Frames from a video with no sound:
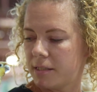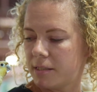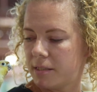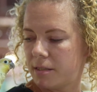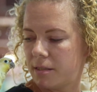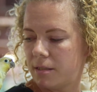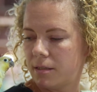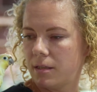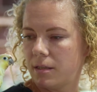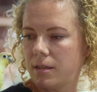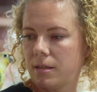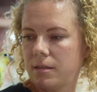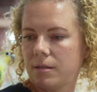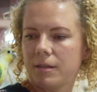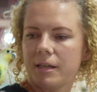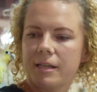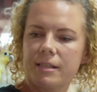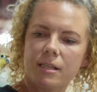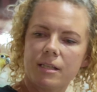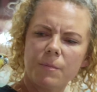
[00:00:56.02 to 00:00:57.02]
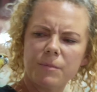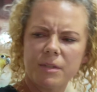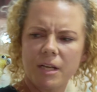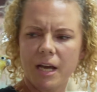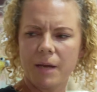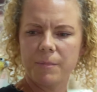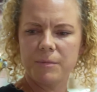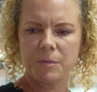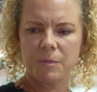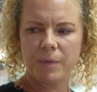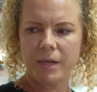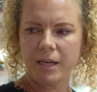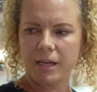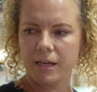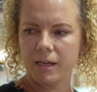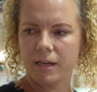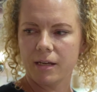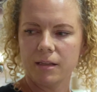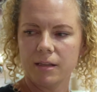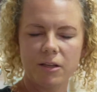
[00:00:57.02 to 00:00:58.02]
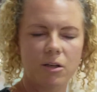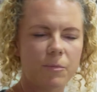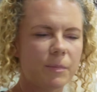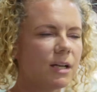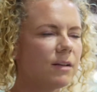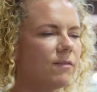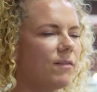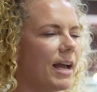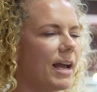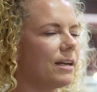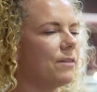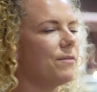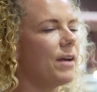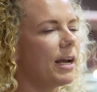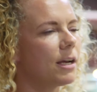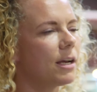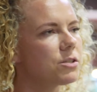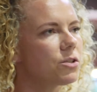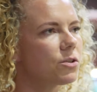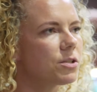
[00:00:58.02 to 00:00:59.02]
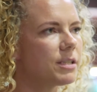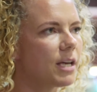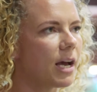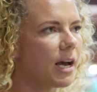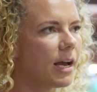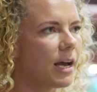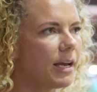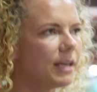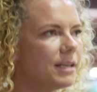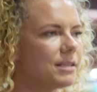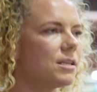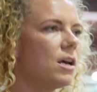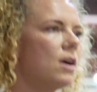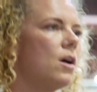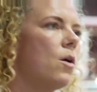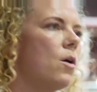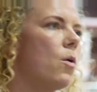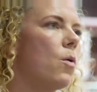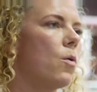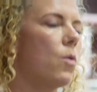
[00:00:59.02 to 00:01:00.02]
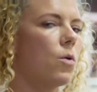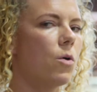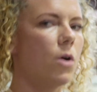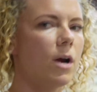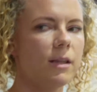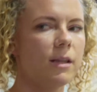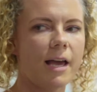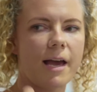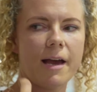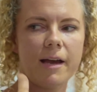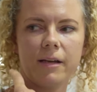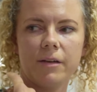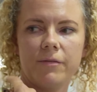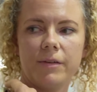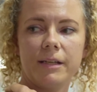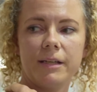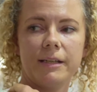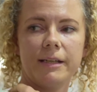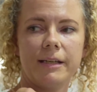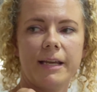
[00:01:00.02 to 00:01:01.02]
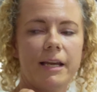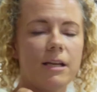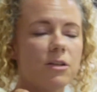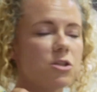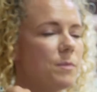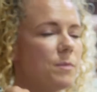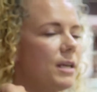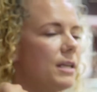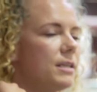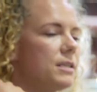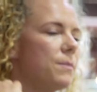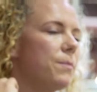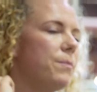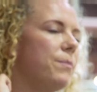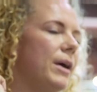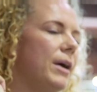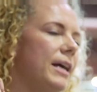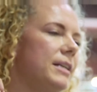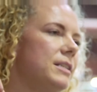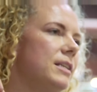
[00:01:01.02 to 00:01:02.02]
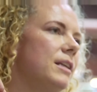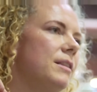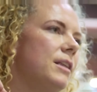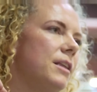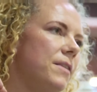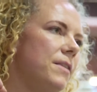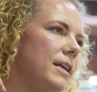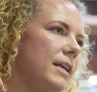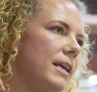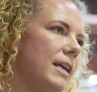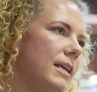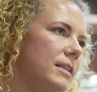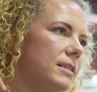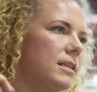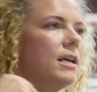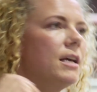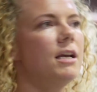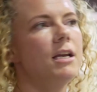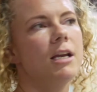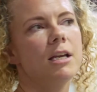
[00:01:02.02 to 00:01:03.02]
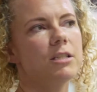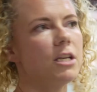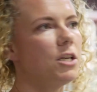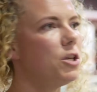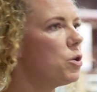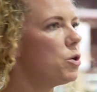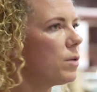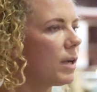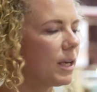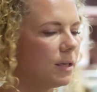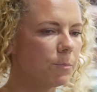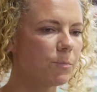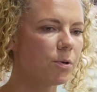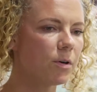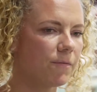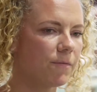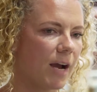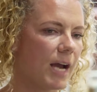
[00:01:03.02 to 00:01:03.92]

This can sometimes be a little bit of lack of exercise or a lack of engagement, but the thing is, is that you can